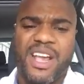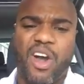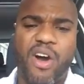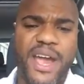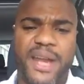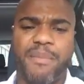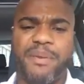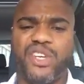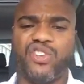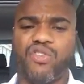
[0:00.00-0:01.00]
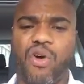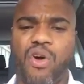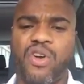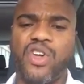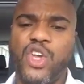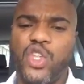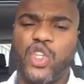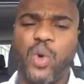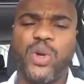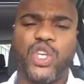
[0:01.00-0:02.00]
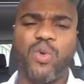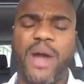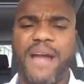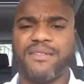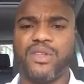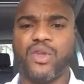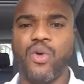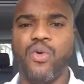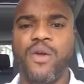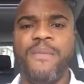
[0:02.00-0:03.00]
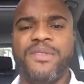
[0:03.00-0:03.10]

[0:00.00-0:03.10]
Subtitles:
Go ahead and be strong. Do what you have to do